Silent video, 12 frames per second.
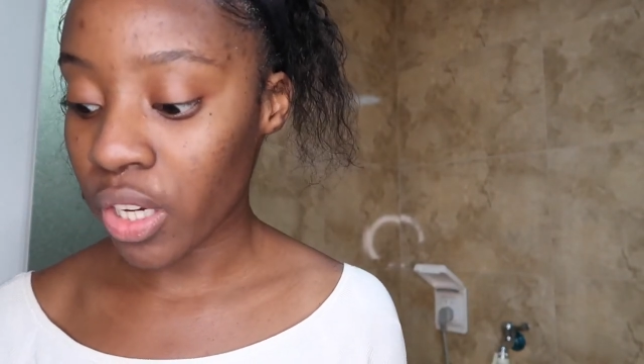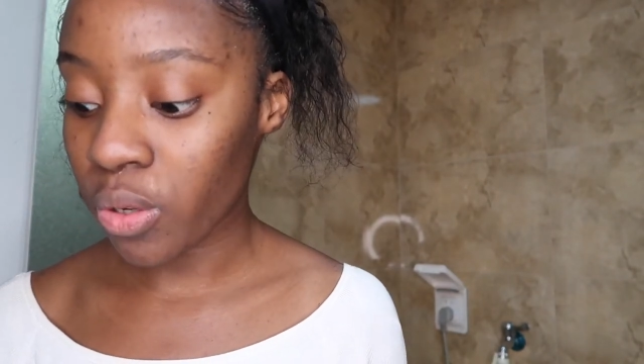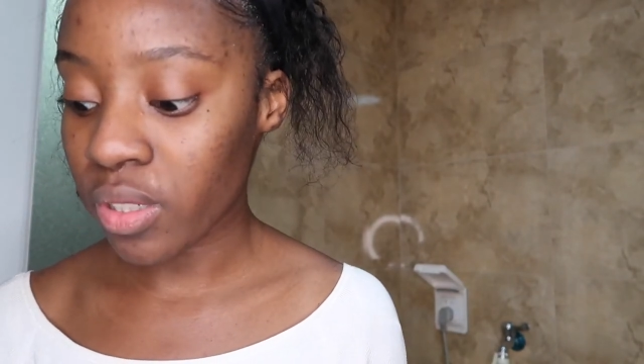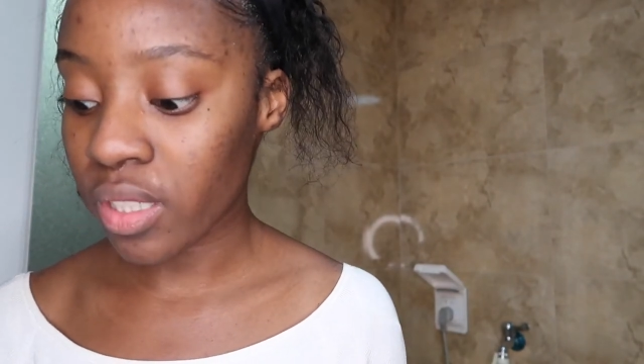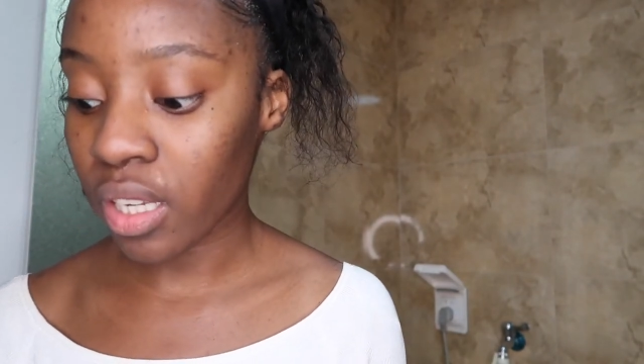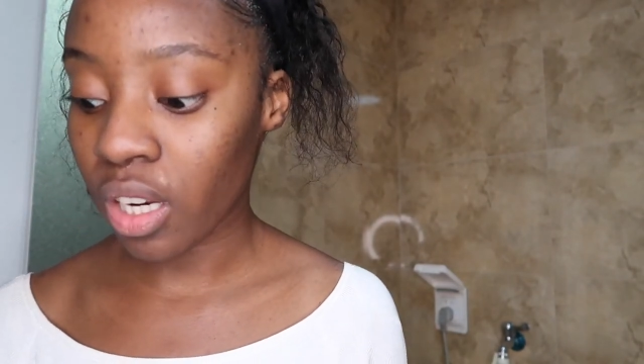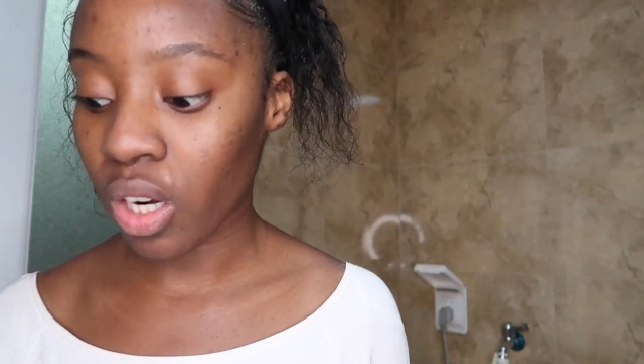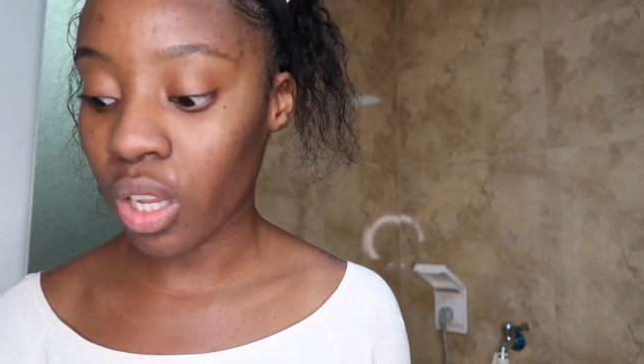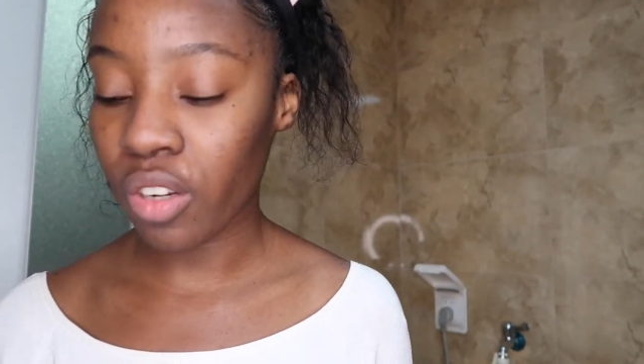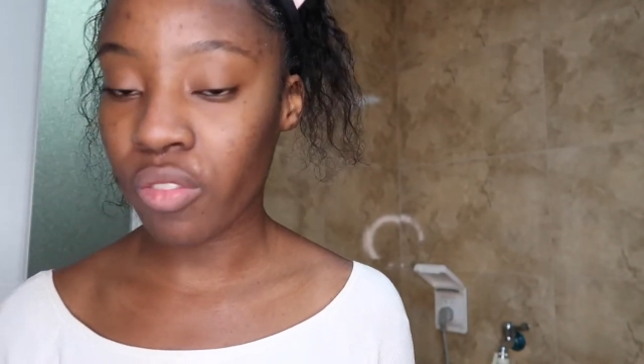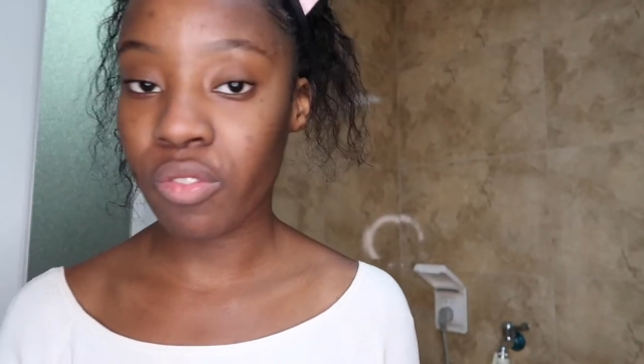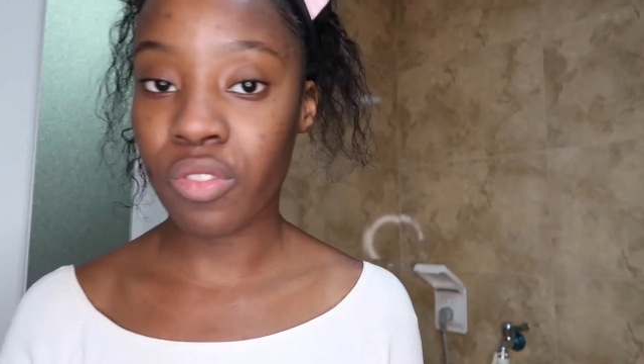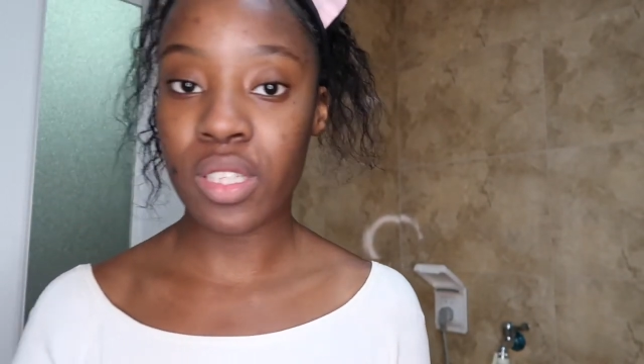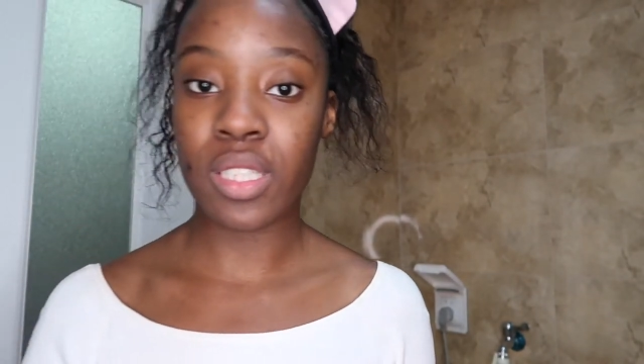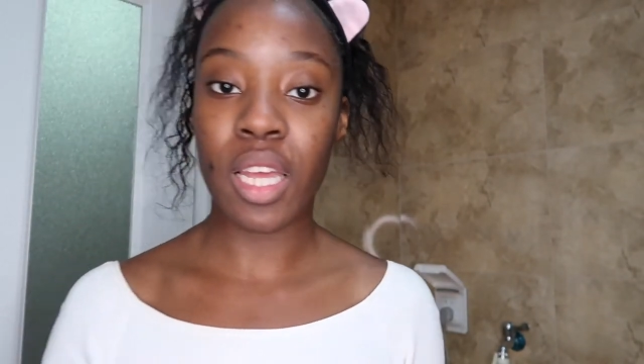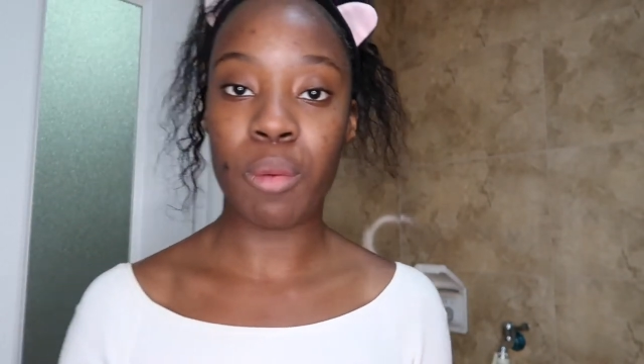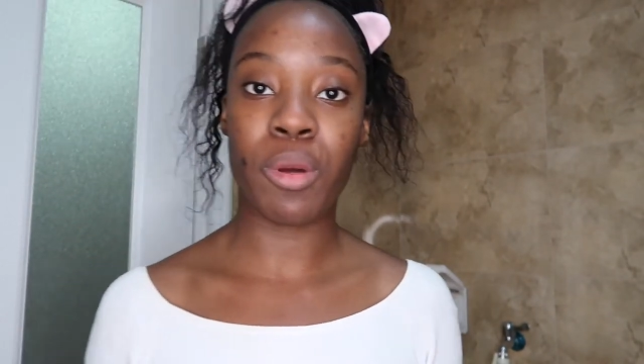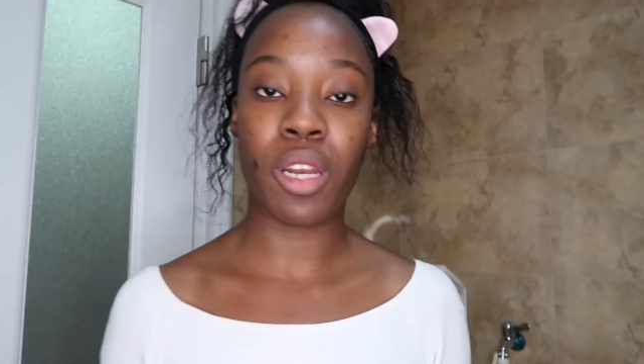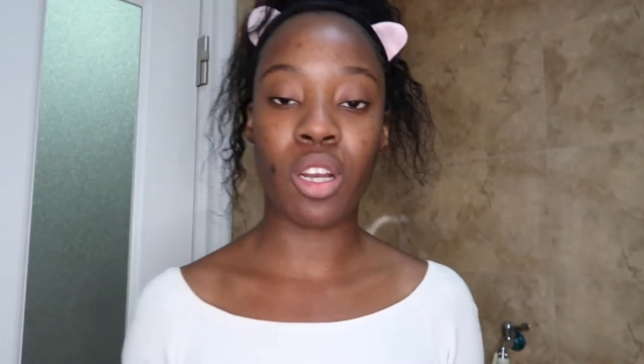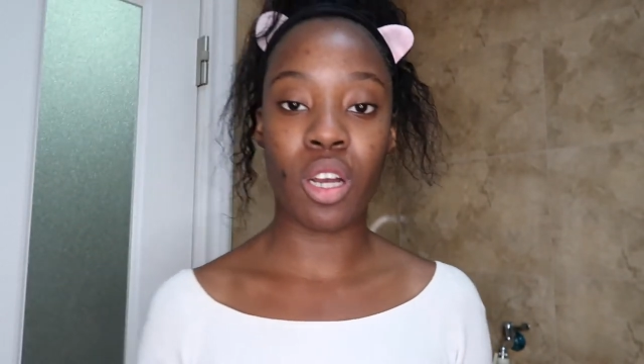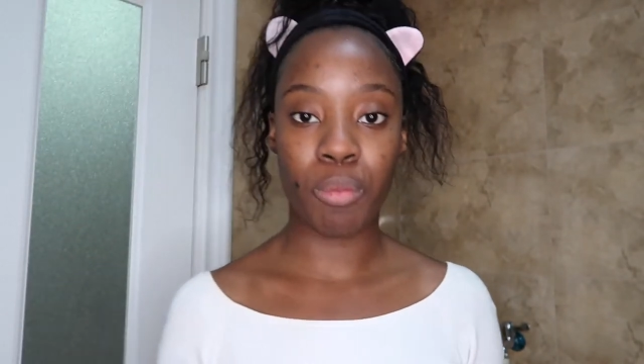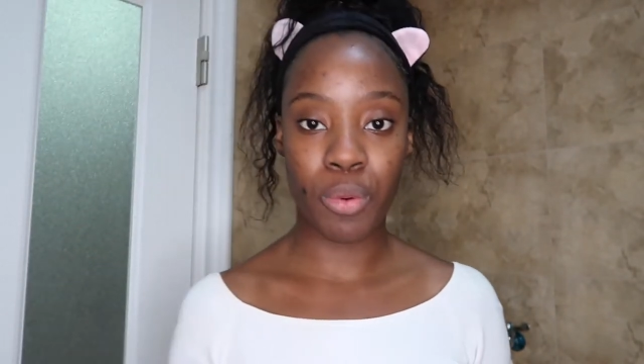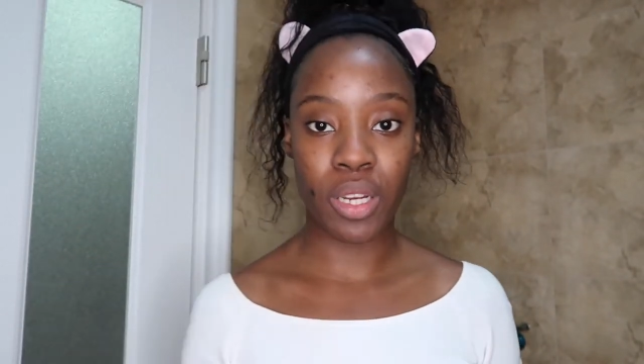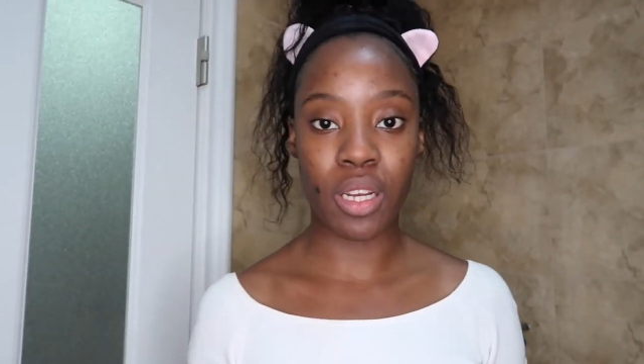noticed that a lot of the time when I
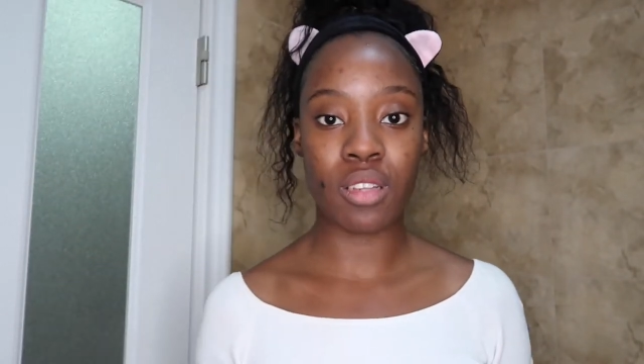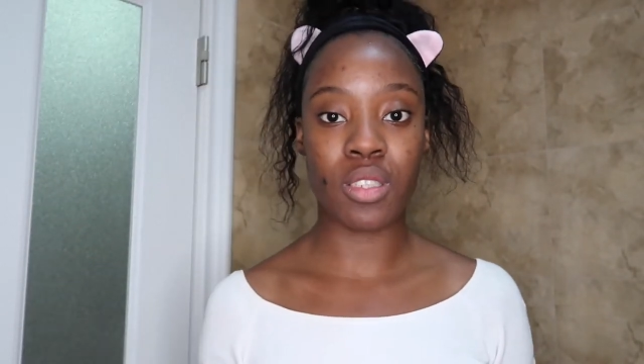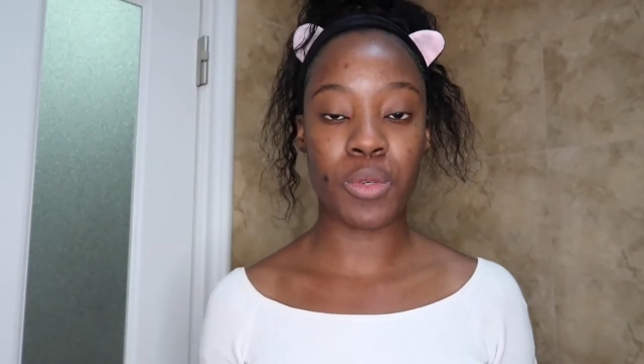got breakouts,